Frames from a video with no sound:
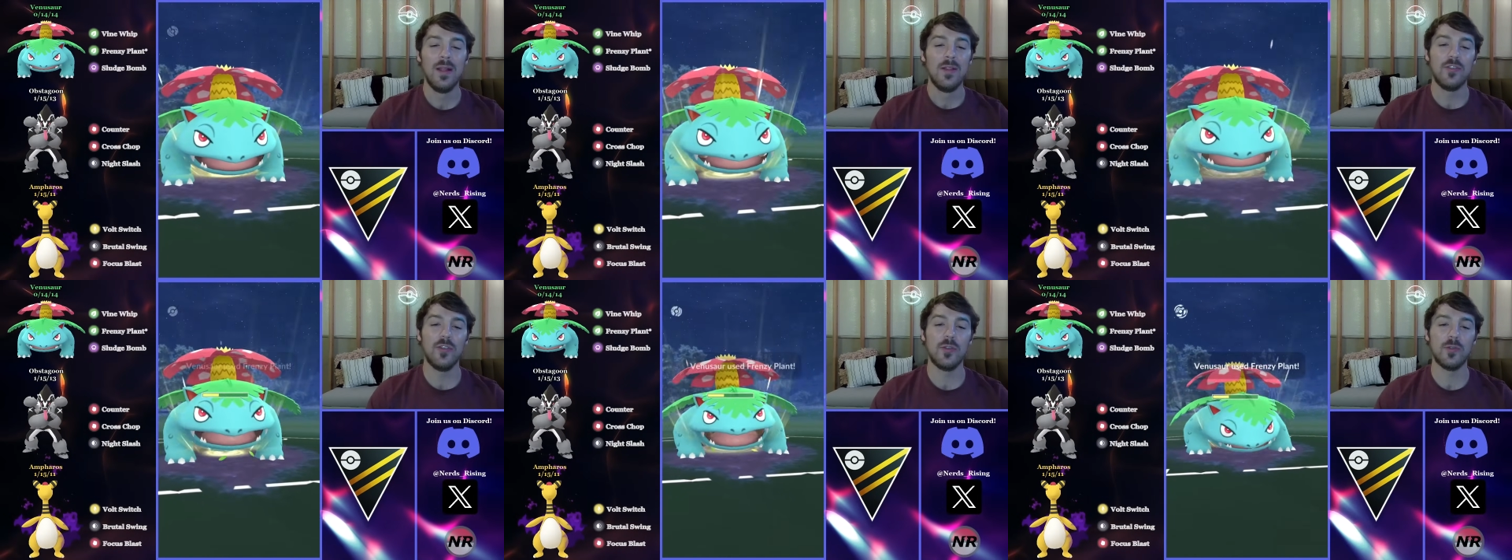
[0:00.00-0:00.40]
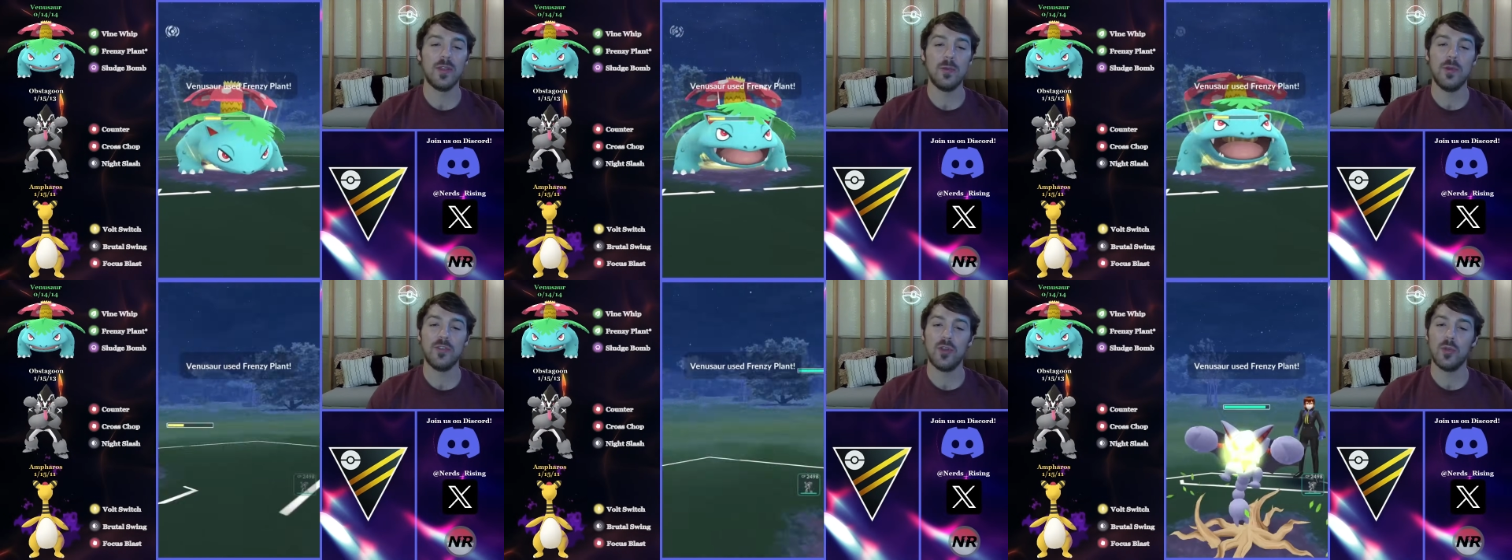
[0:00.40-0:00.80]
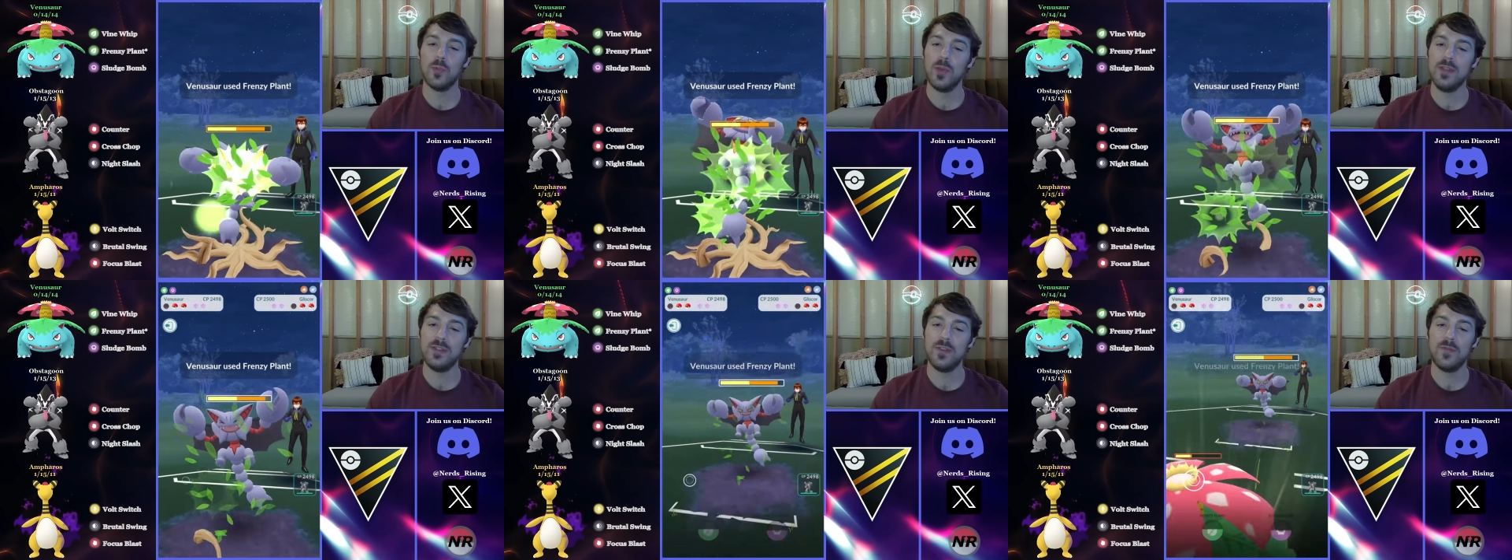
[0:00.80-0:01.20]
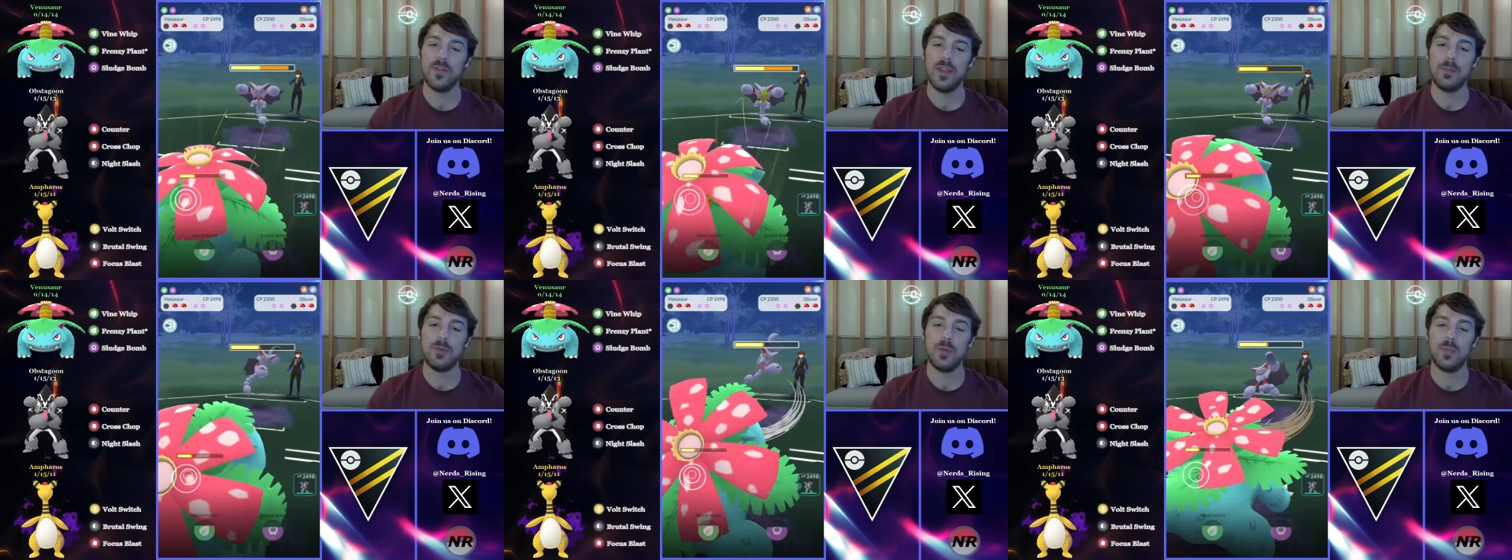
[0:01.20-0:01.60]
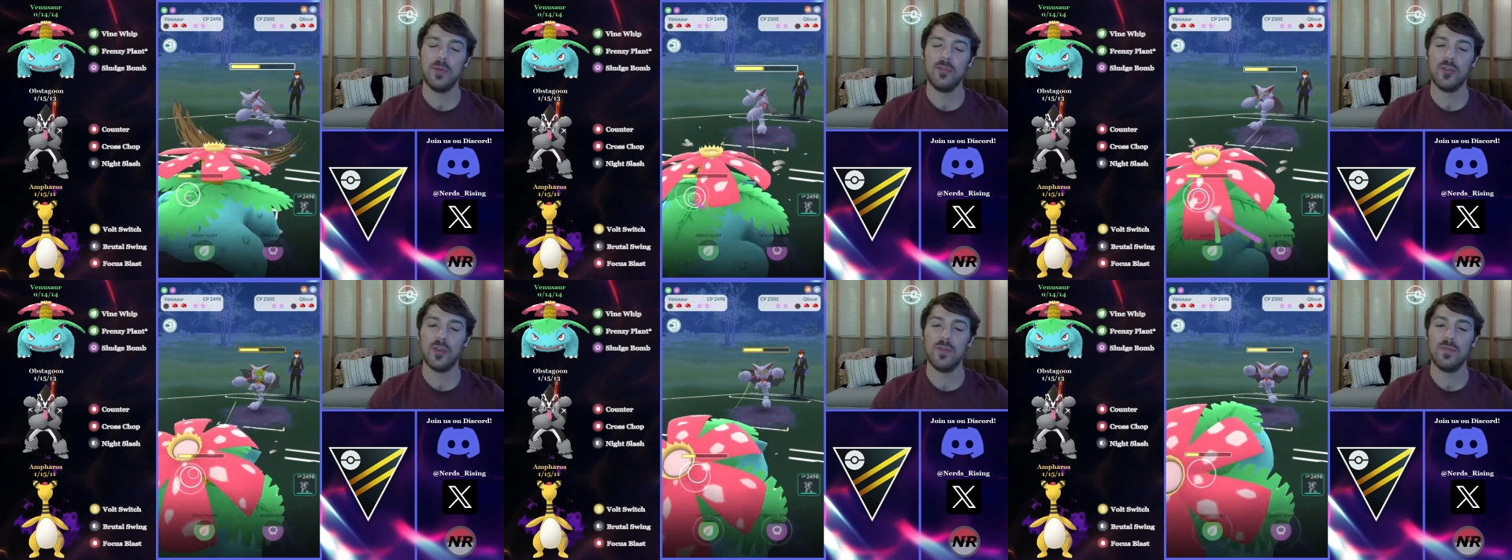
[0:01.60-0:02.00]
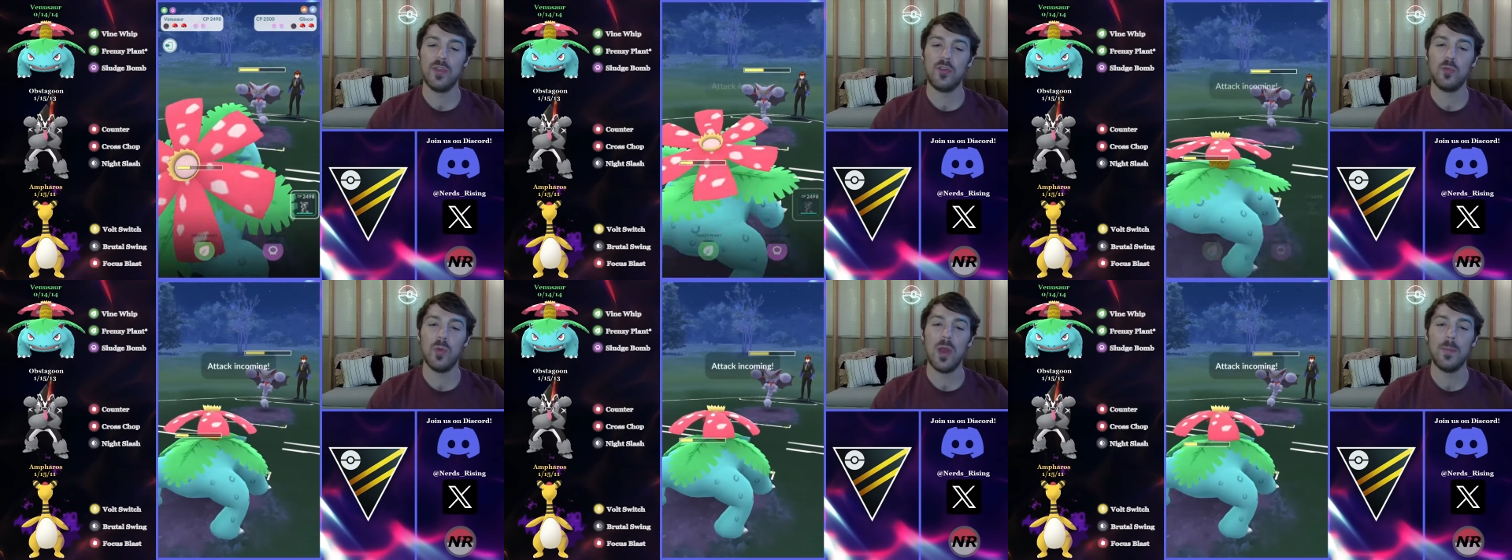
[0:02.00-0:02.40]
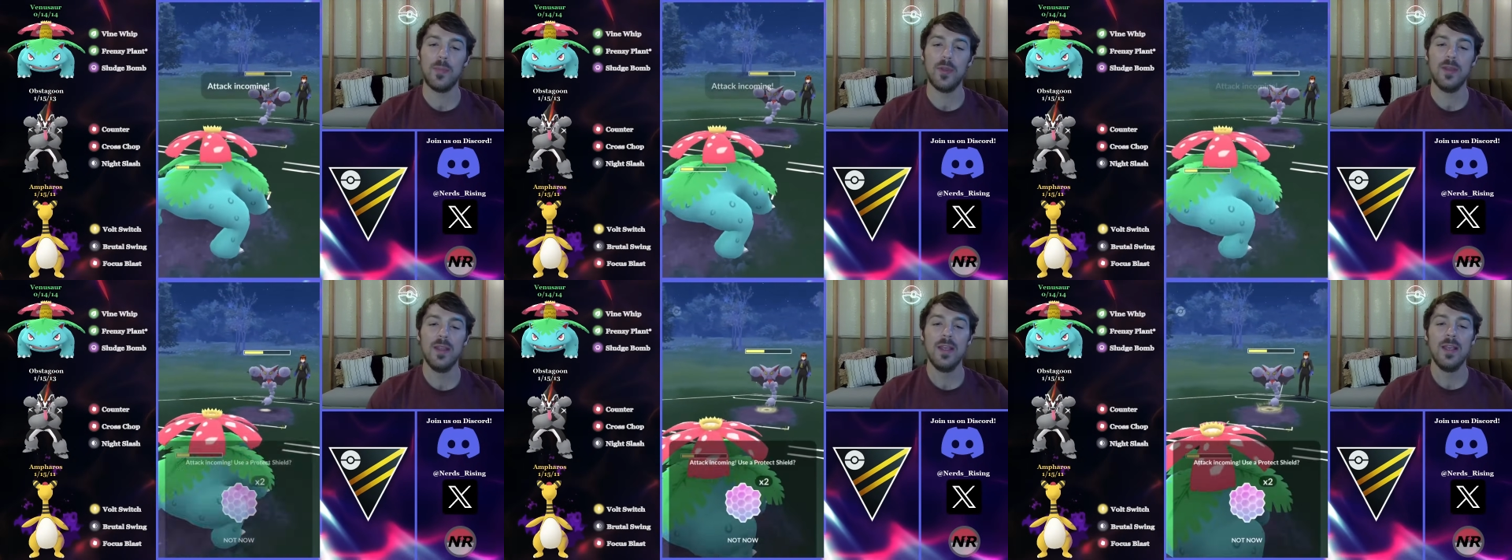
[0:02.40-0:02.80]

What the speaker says: so there really wasn't a reason for them to preserve the Swampert.